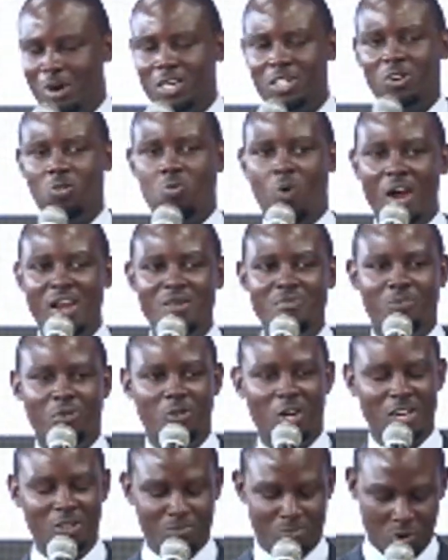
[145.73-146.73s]
But one
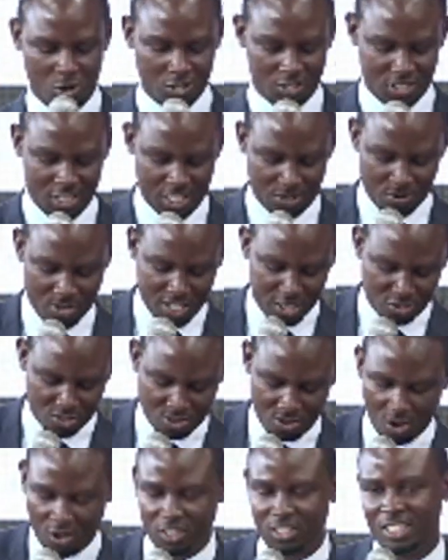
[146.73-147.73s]
important point that
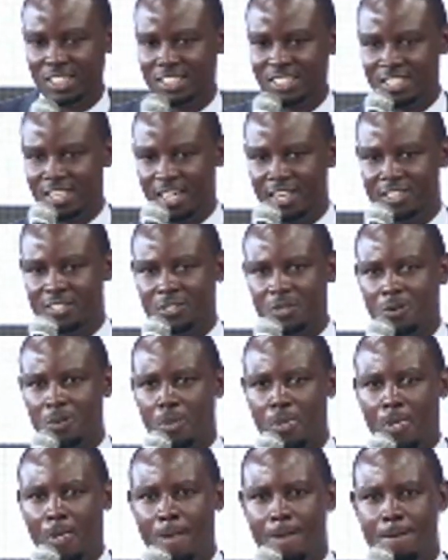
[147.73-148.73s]
we need to note is
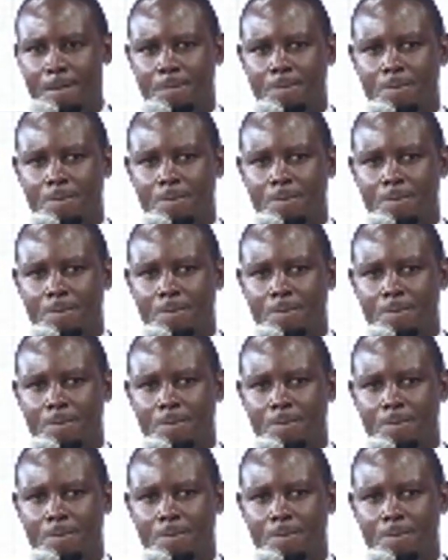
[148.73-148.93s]
that